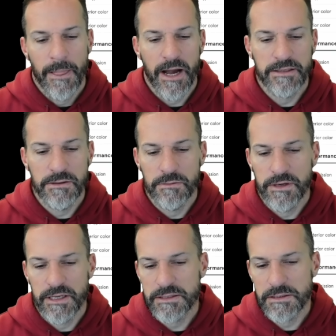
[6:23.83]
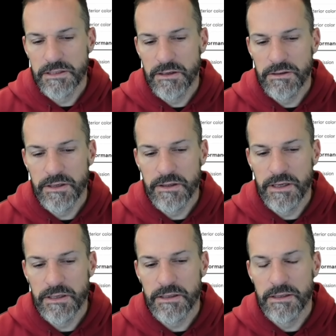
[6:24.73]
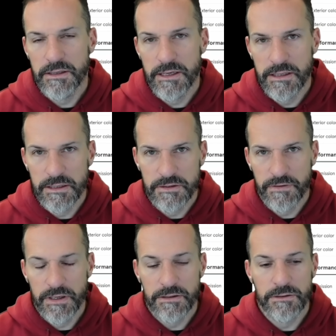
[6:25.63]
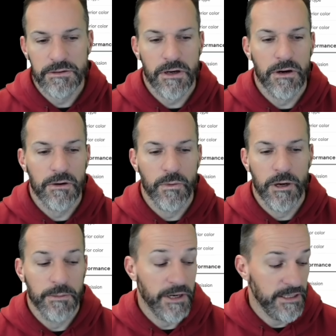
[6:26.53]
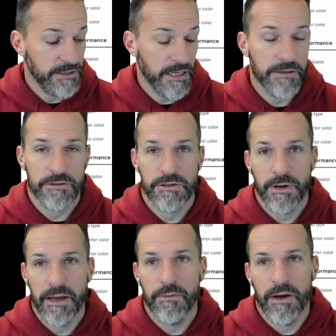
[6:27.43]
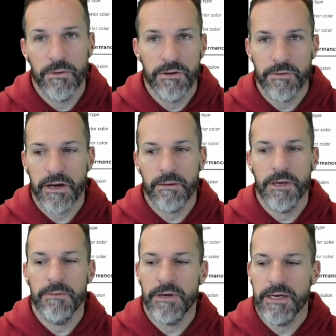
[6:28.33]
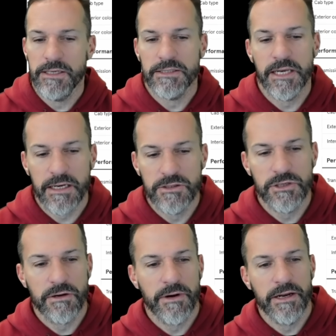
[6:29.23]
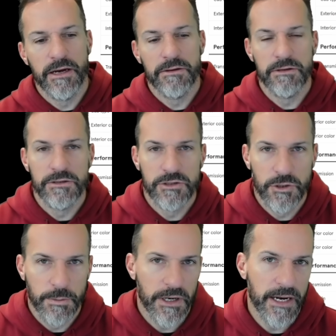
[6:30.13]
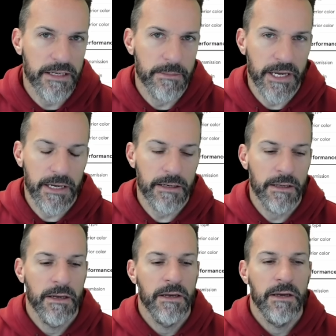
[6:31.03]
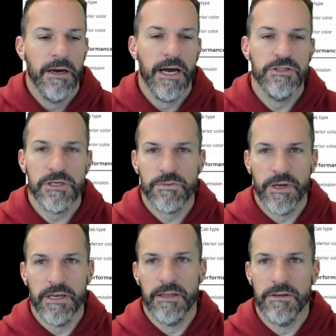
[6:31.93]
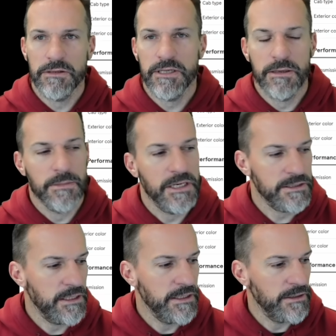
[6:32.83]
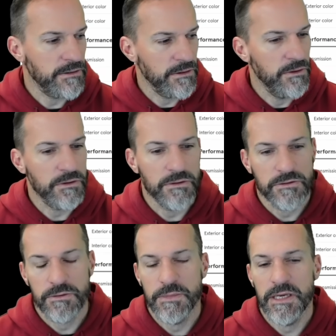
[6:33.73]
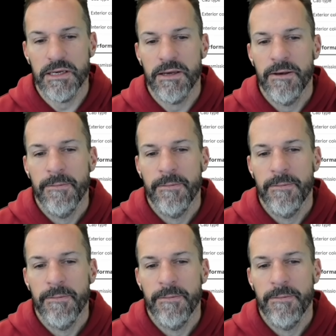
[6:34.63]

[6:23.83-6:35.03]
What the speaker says: I don't necessarily think that a lot of these vehicles are well priced either. So I wouldn't recommend buying a second gen right now. They're in super high demand. I just went and looked at a Mazda dealer local to me.